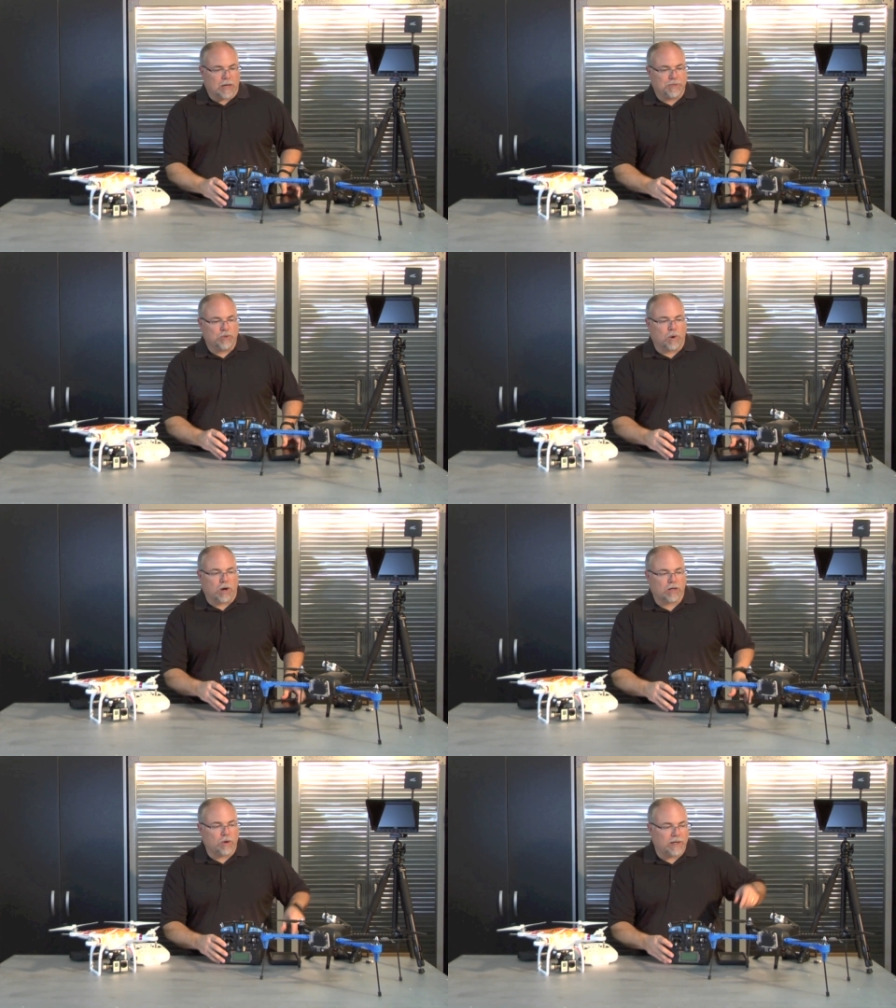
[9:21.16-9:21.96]
Um, you
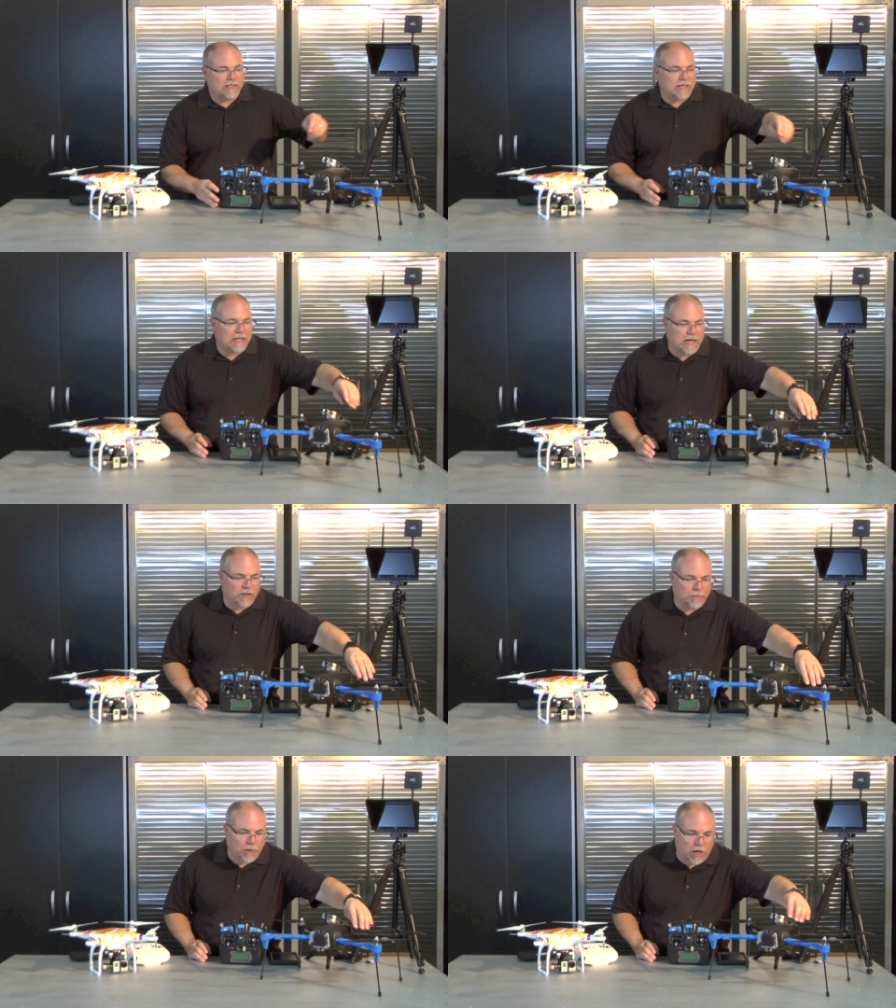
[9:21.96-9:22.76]
are going to get
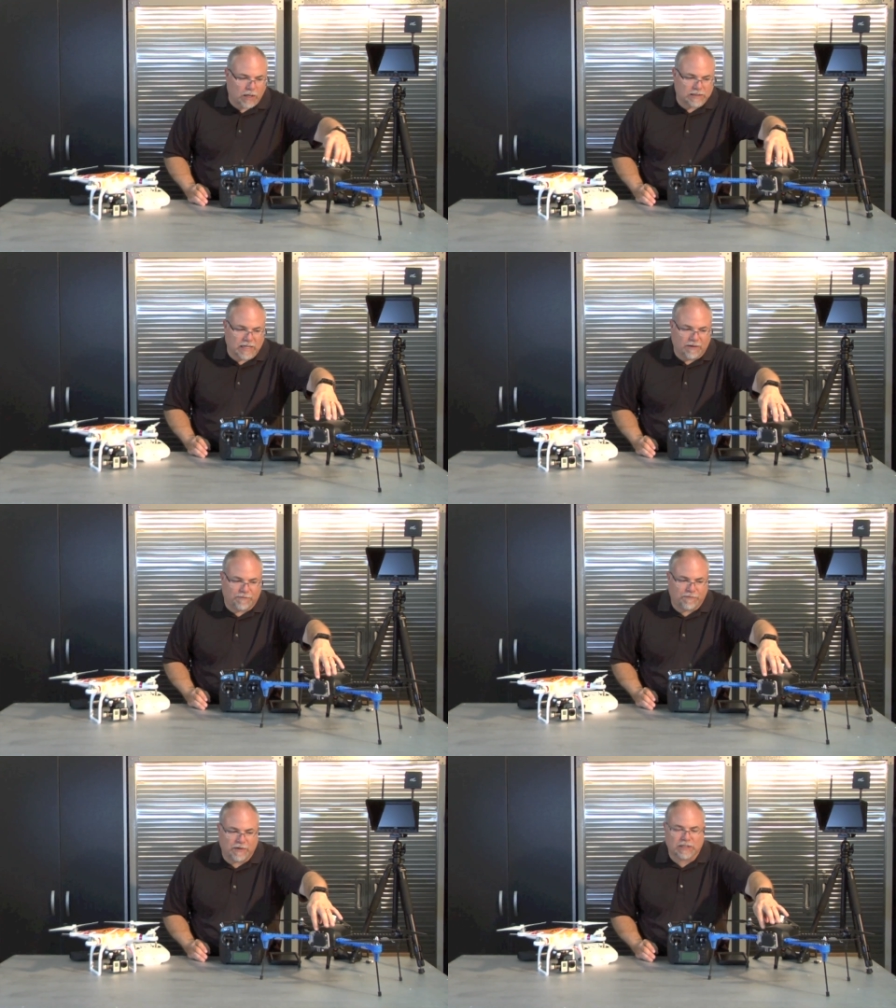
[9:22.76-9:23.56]
out of the box a
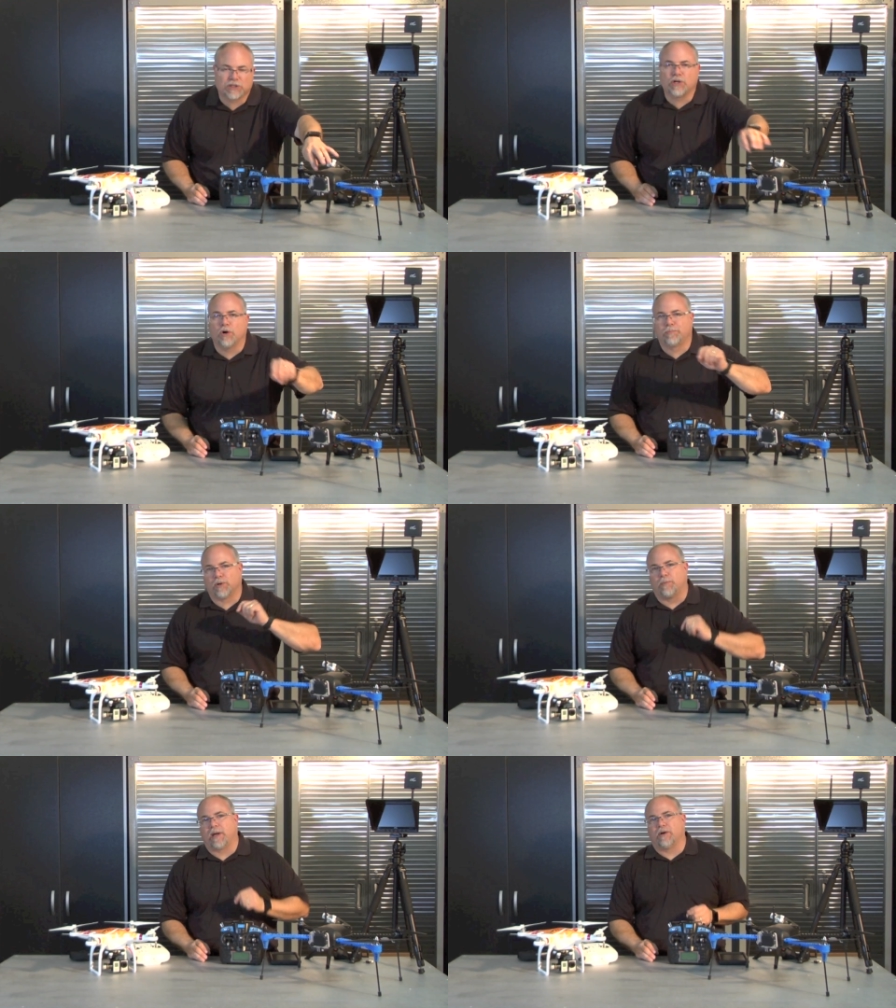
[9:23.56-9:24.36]
fixed
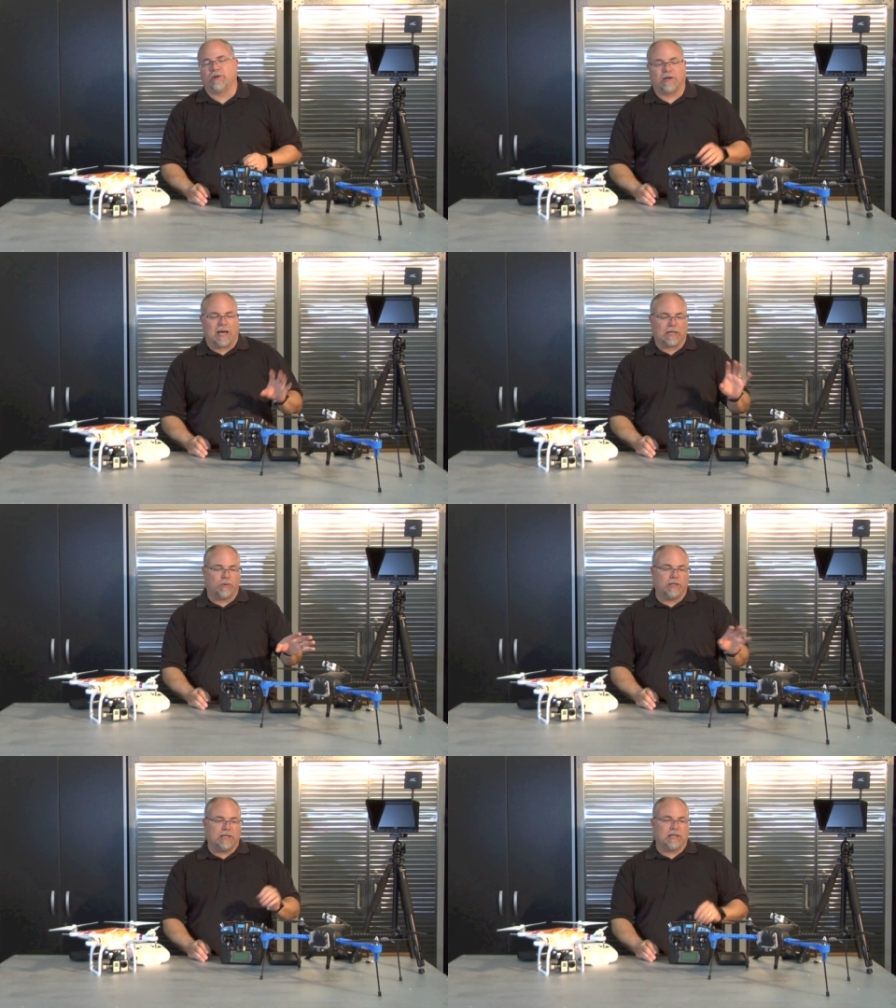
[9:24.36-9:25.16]
GoPro mount. You're not
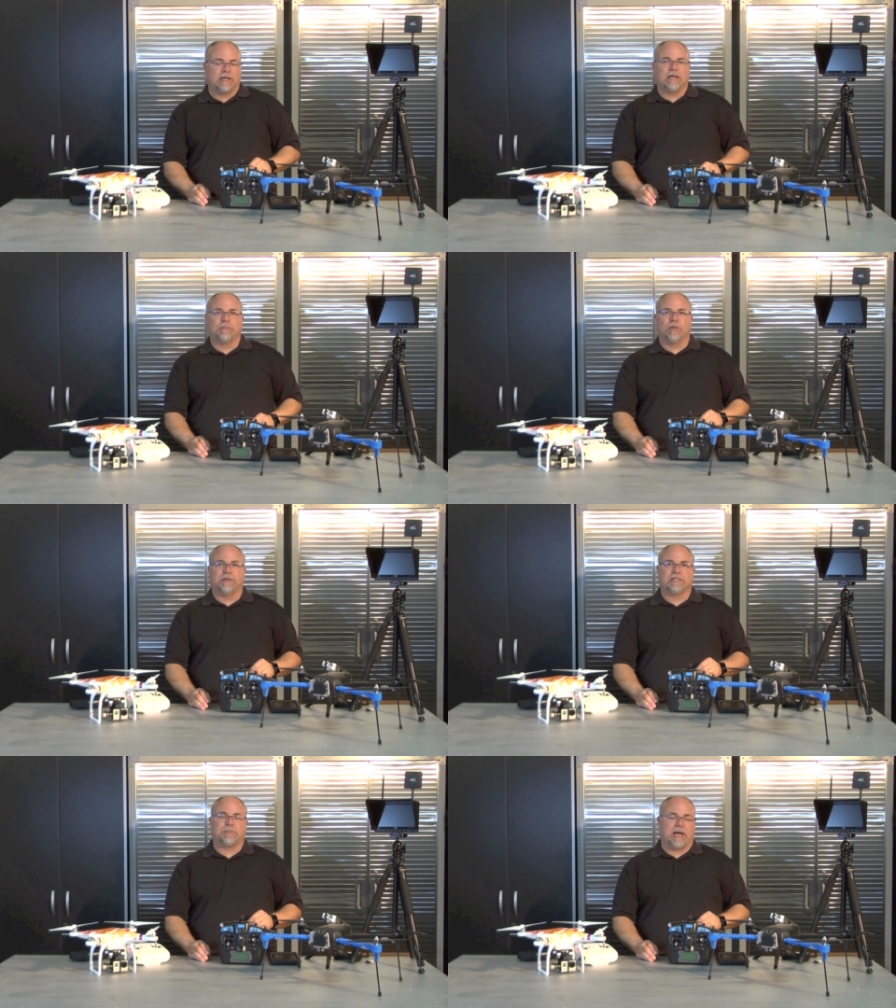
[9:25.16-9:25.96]
going to get a gimbal
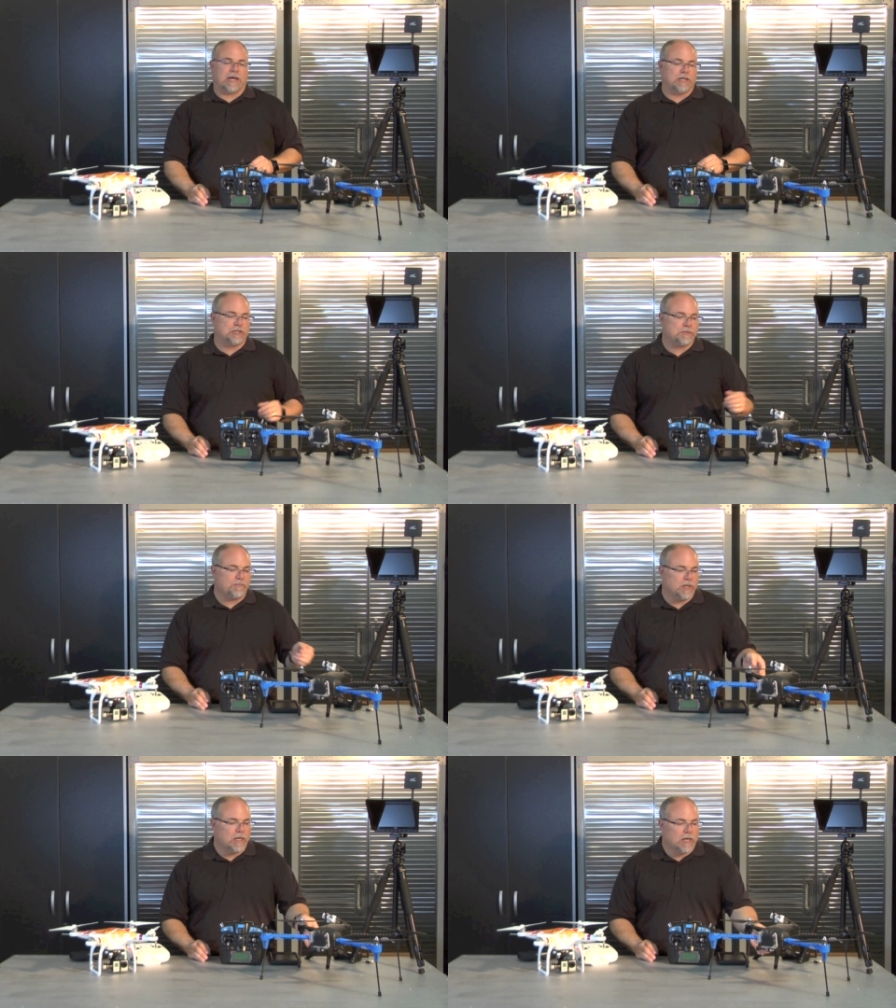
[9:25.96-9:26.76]
in this package,
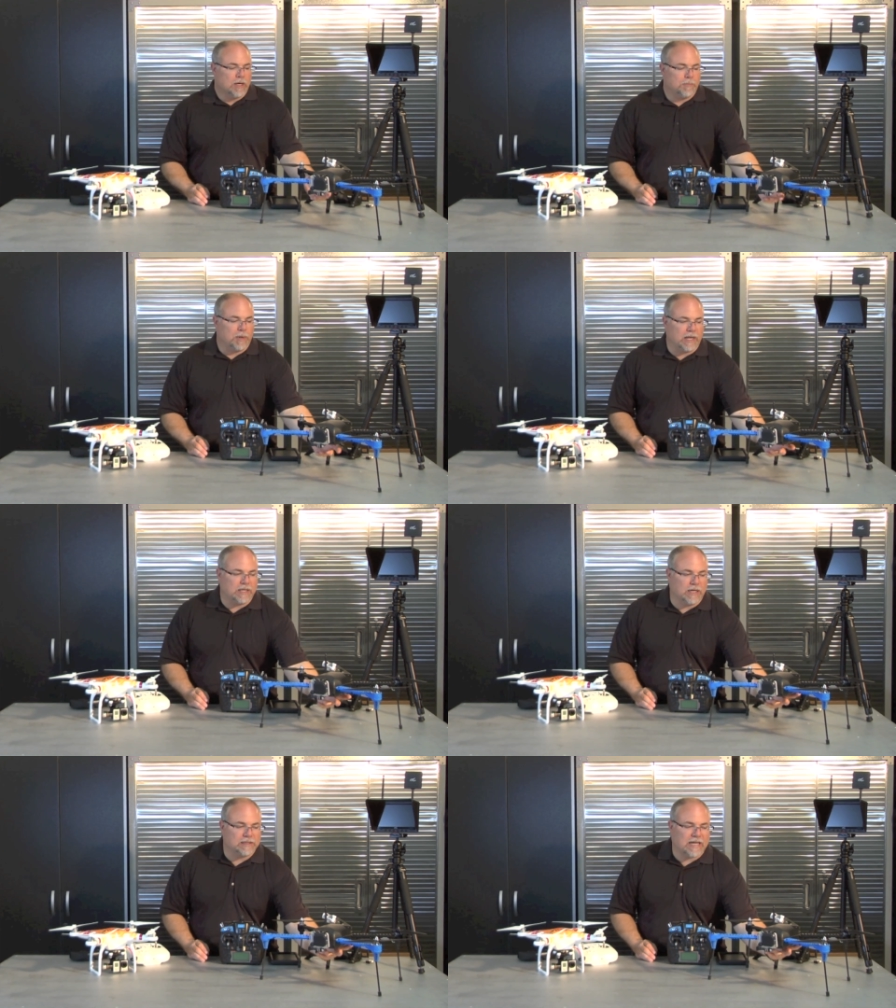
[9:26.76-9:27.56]
but
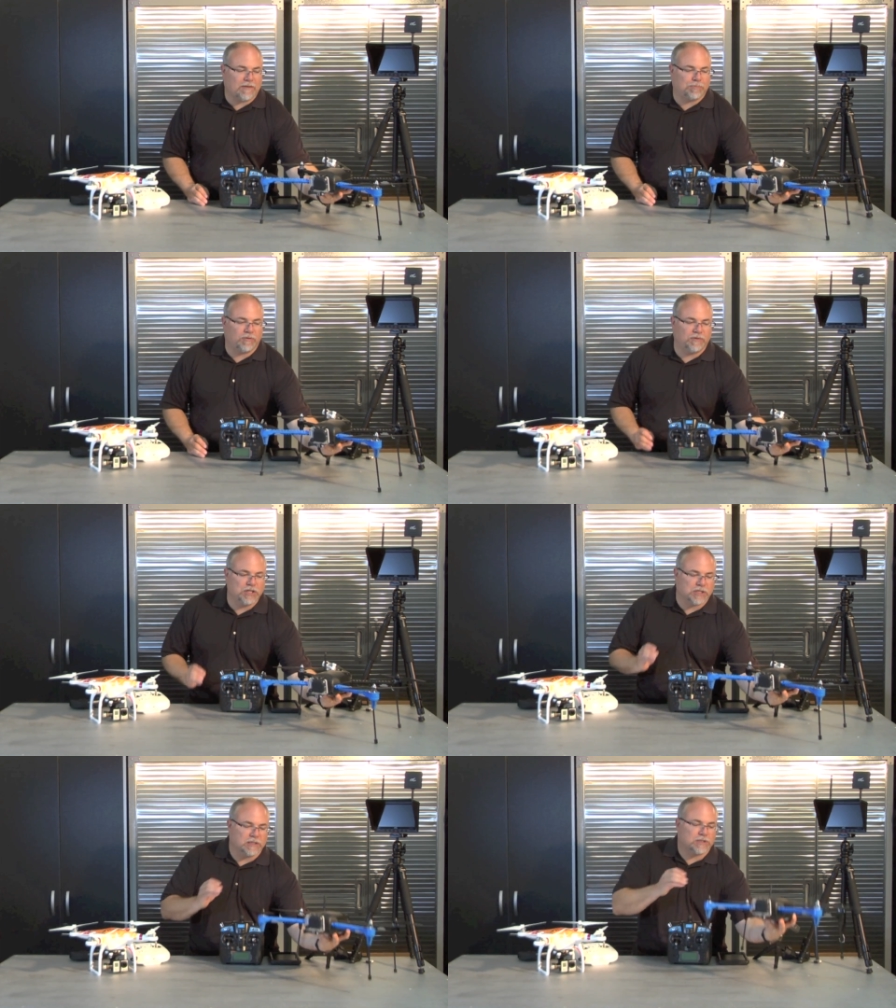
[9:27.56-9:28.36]
it does have
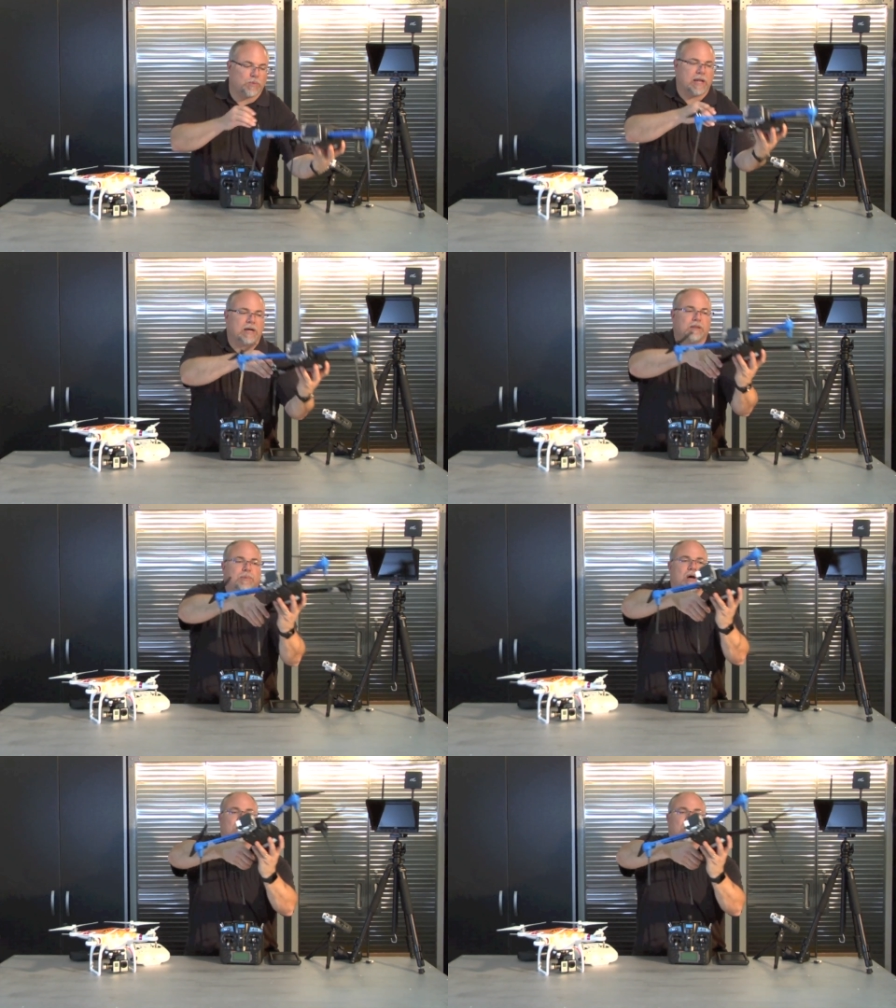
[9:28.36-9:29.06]
provisions right out of the